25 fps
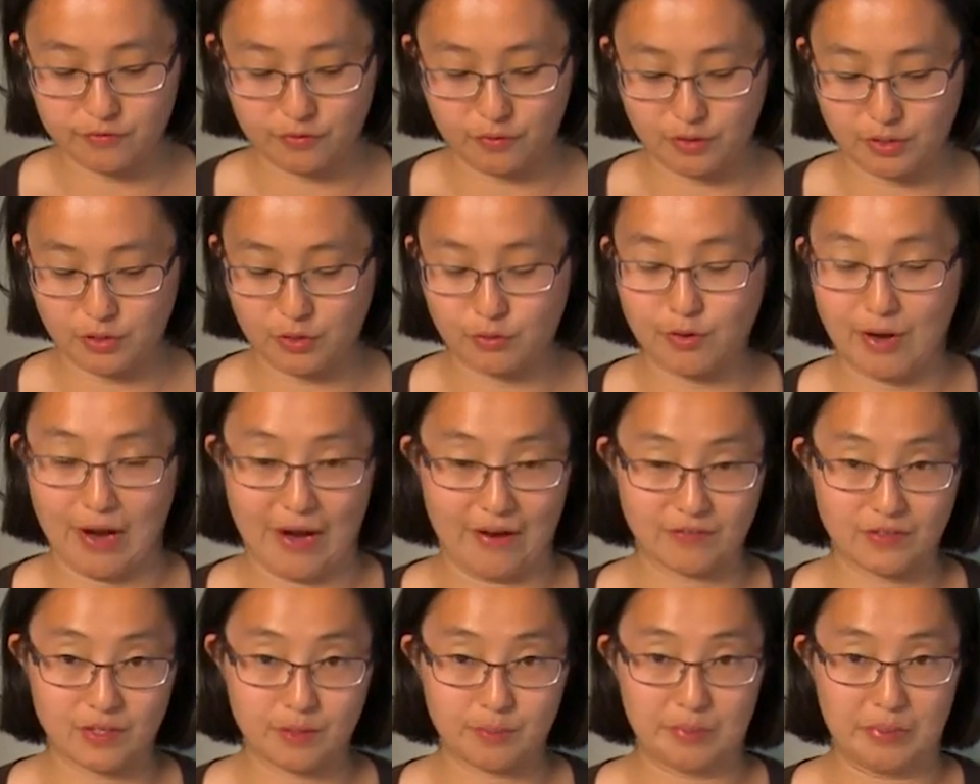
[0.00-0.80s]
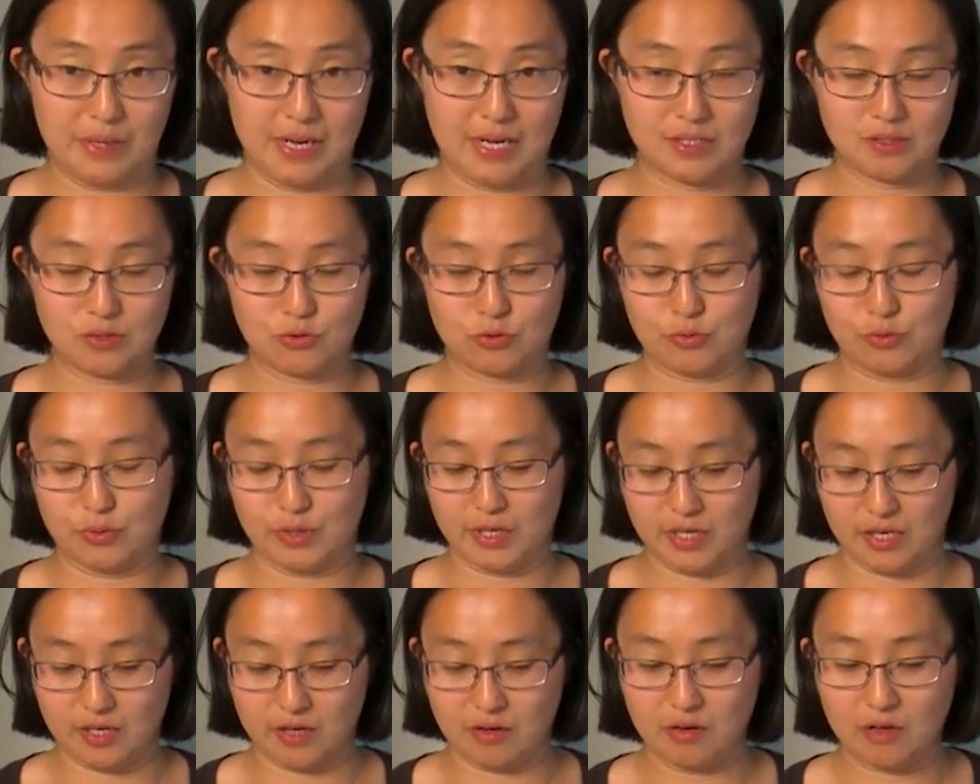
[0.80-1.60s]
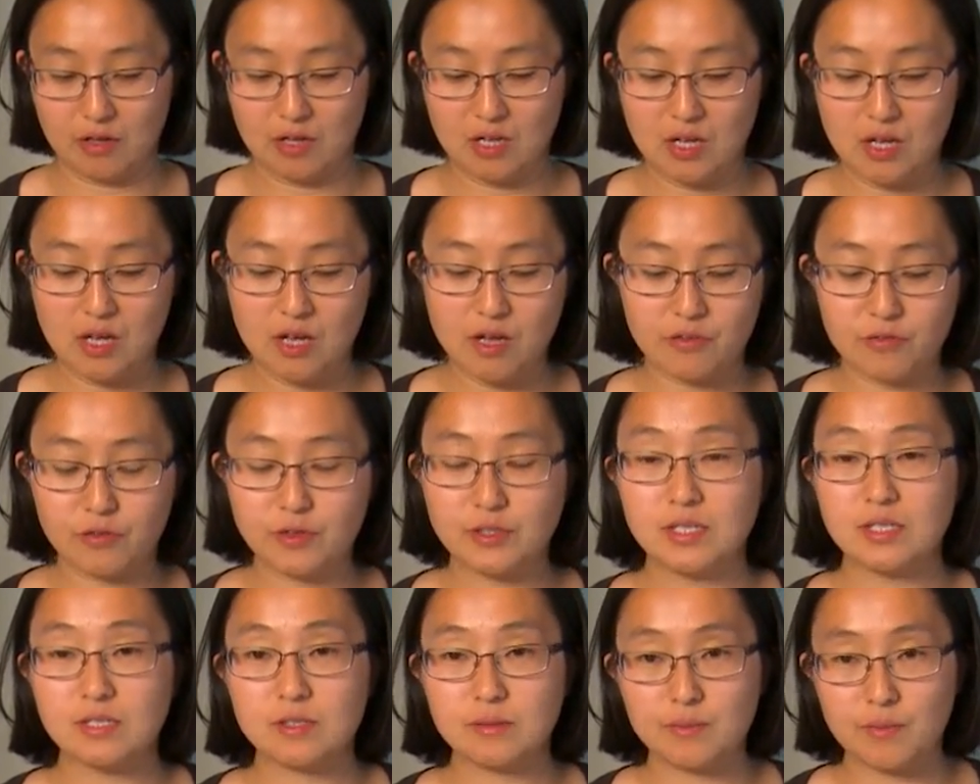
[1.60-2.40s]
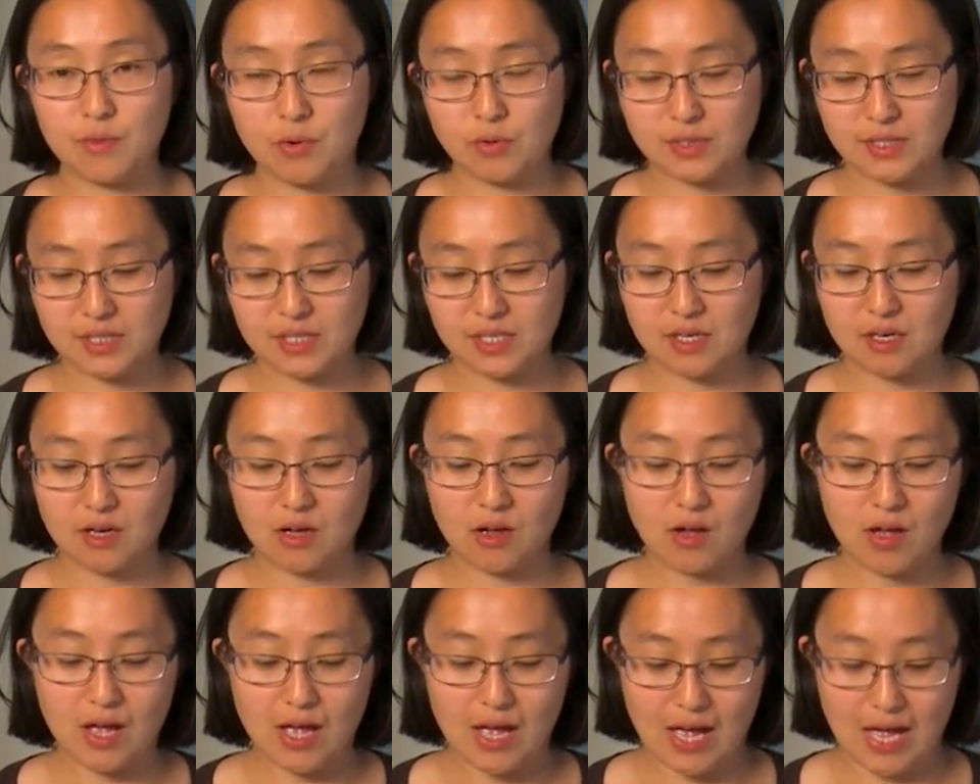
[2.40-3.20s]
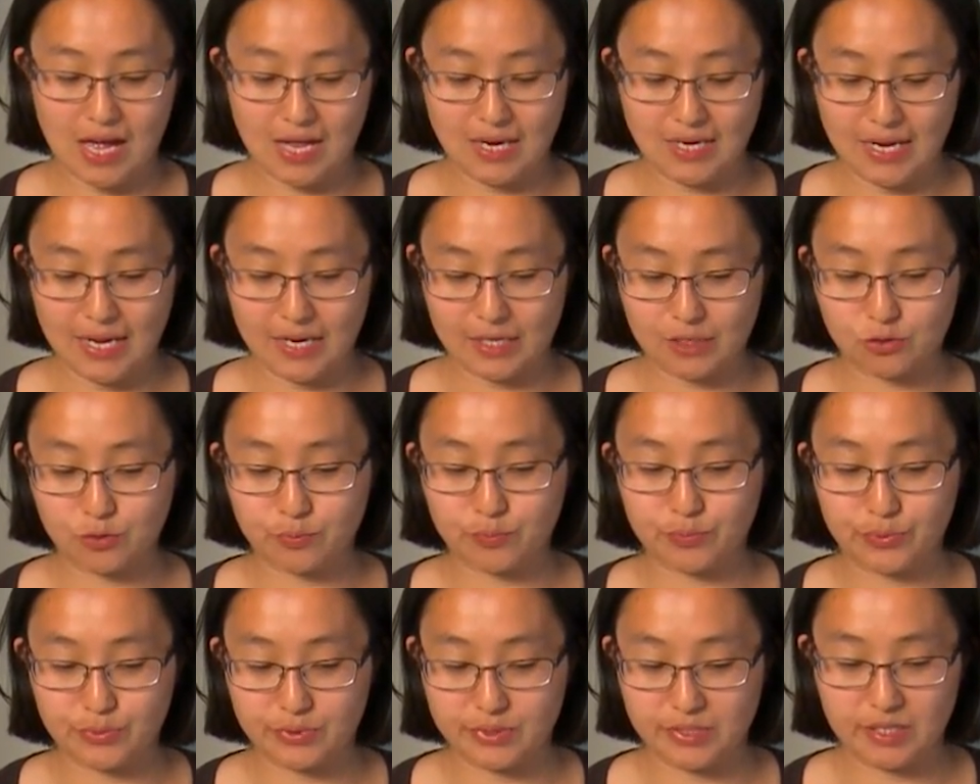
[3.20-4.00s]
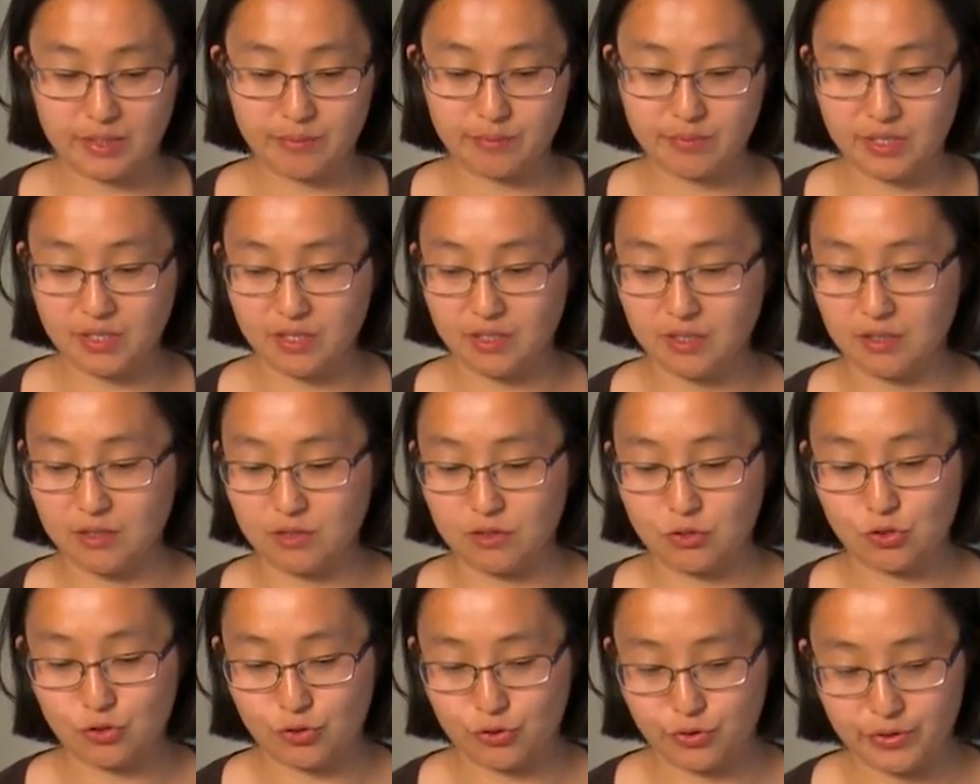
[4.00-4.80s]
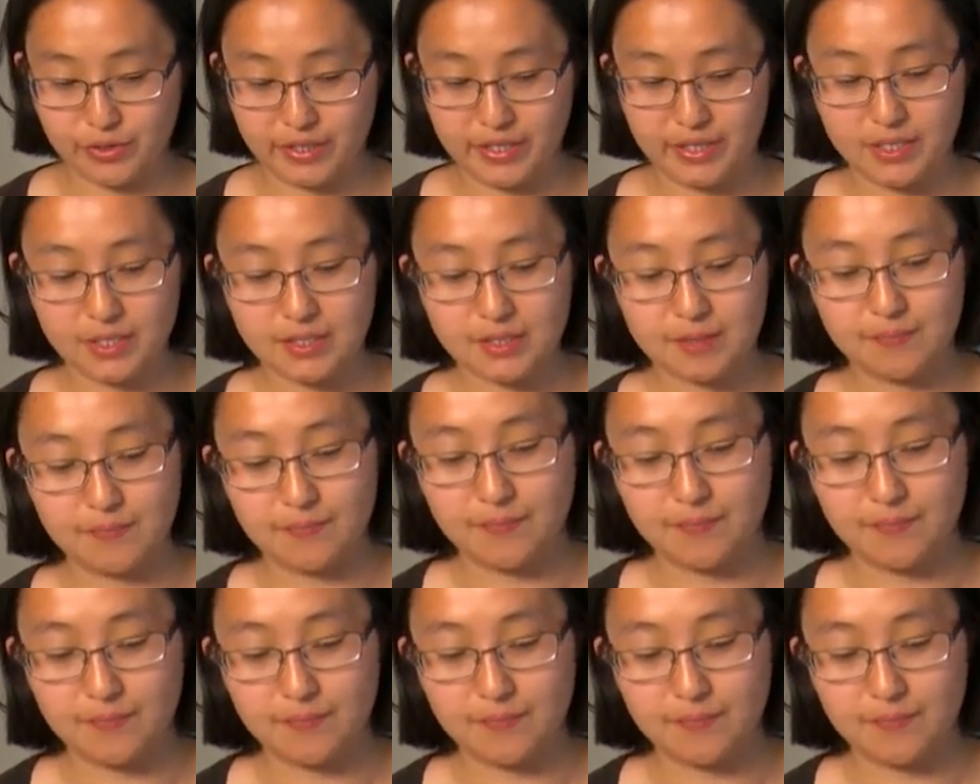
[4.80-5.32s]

for the grafted plants to heal. For the small scale, I like to put them in a tray.